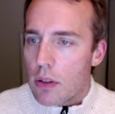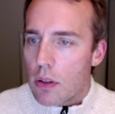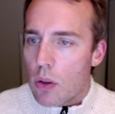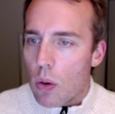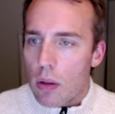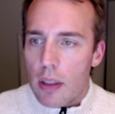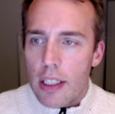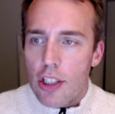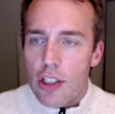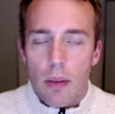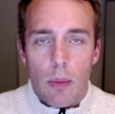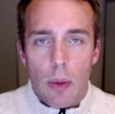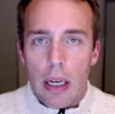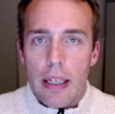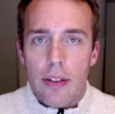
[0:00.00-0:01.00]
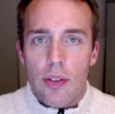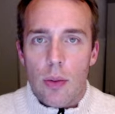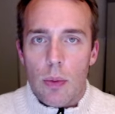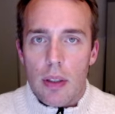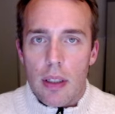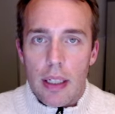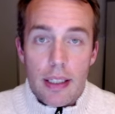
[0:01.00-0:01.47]
correlation-wise
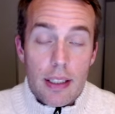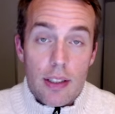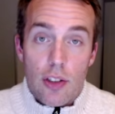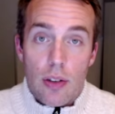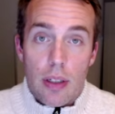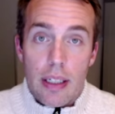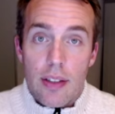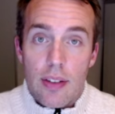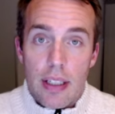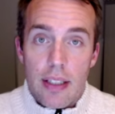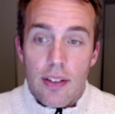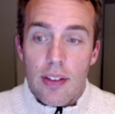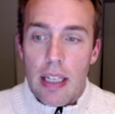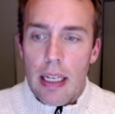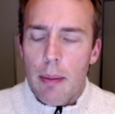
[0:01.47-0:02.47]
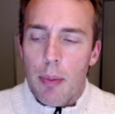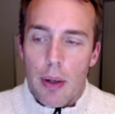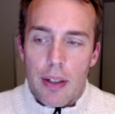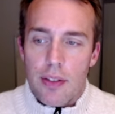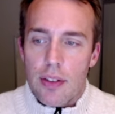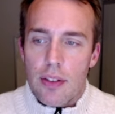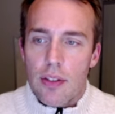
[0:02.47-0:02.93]
with lightning strikes and state
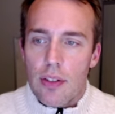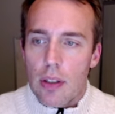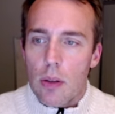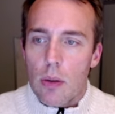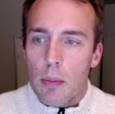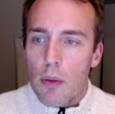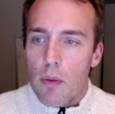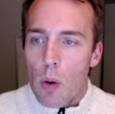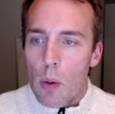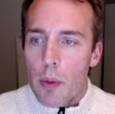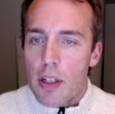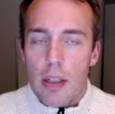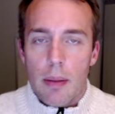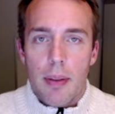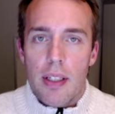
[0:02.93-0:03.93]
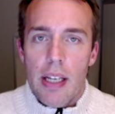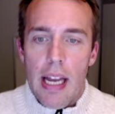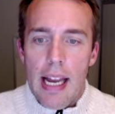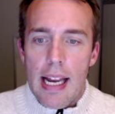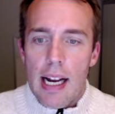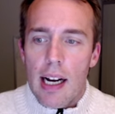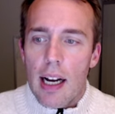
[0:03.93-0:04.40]
prices? So before we jump into
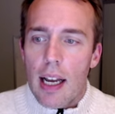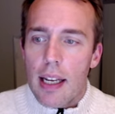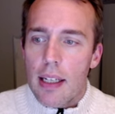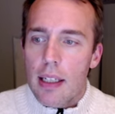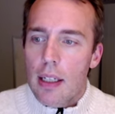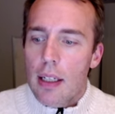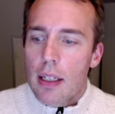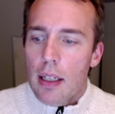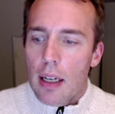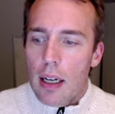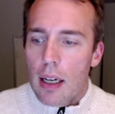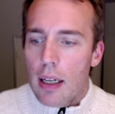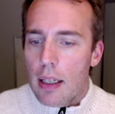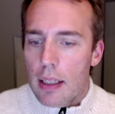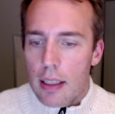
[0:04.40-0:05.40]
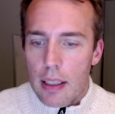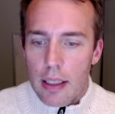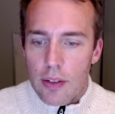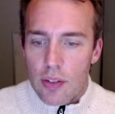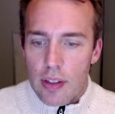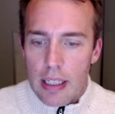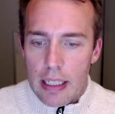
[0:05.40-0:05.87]
AI,
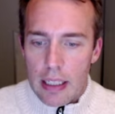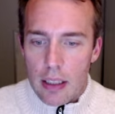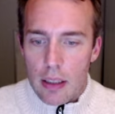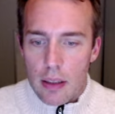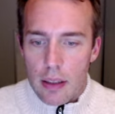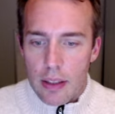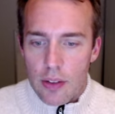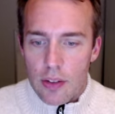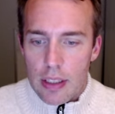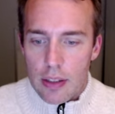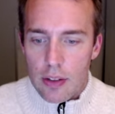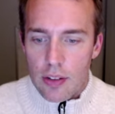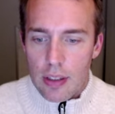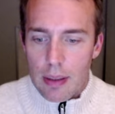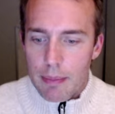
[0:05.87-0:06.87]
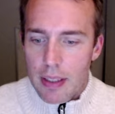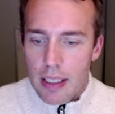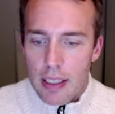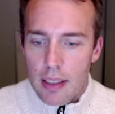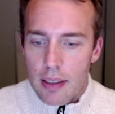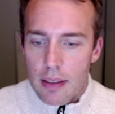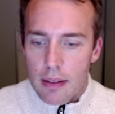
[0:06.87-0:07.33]
is there
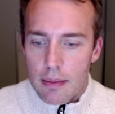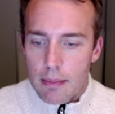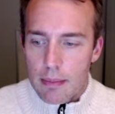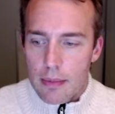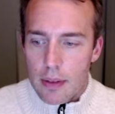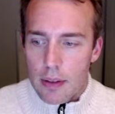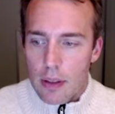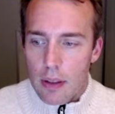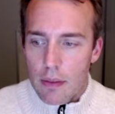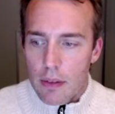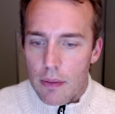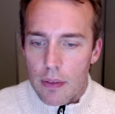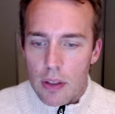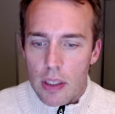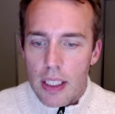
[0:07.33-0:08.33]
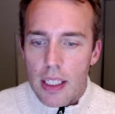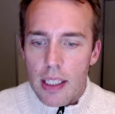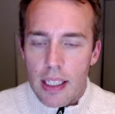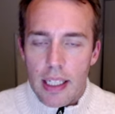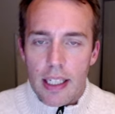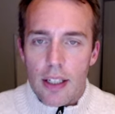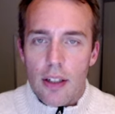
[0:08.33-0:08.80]
something of a
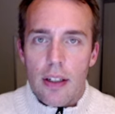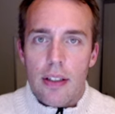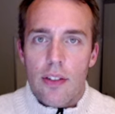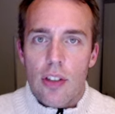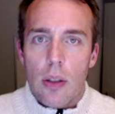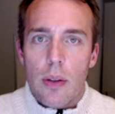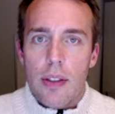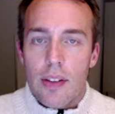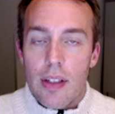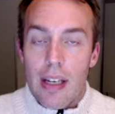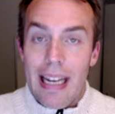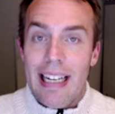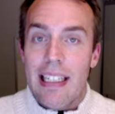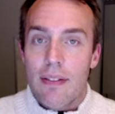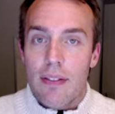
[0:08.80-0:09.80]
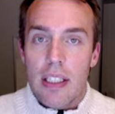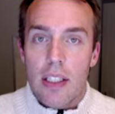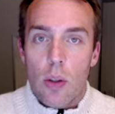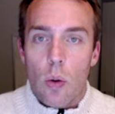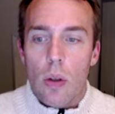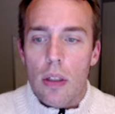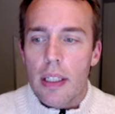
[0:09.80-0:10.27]
validity here? And so it's negatively
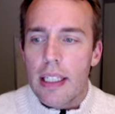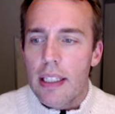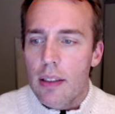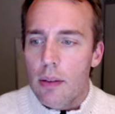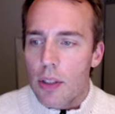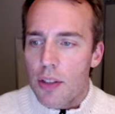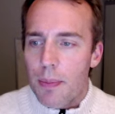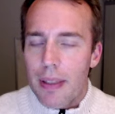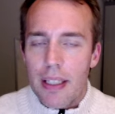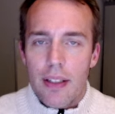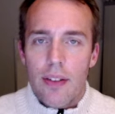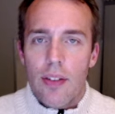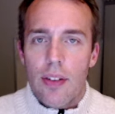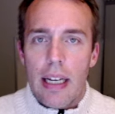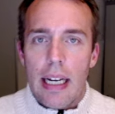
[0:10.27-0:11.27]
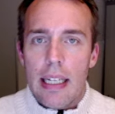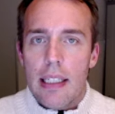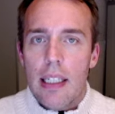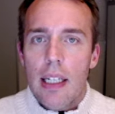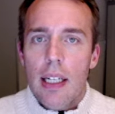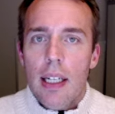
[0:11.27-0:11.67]
correlated, which means that